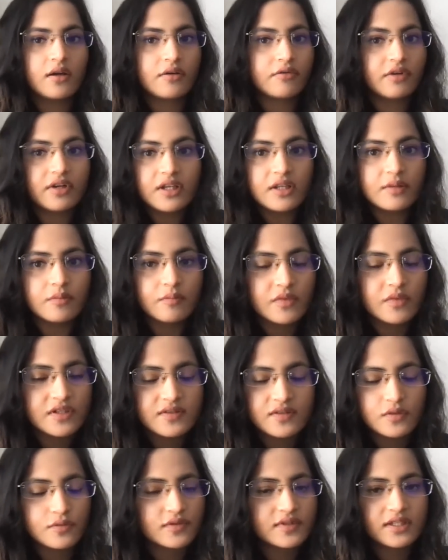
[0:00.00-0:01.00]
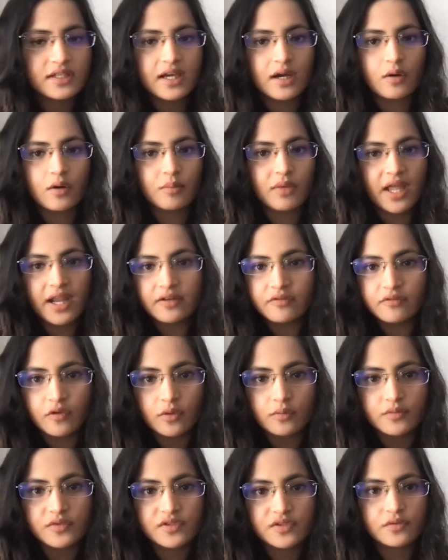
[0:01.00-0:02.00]
really misusing our
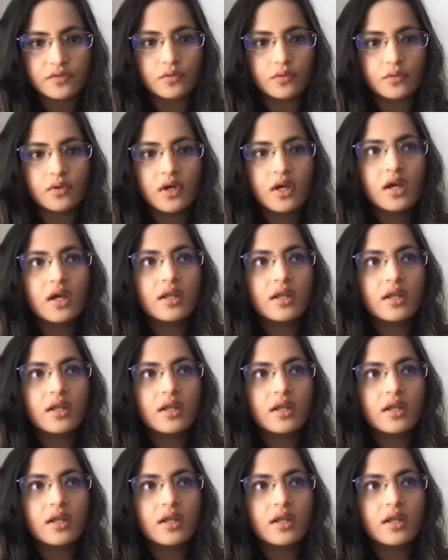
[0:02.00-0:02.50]
platforms. So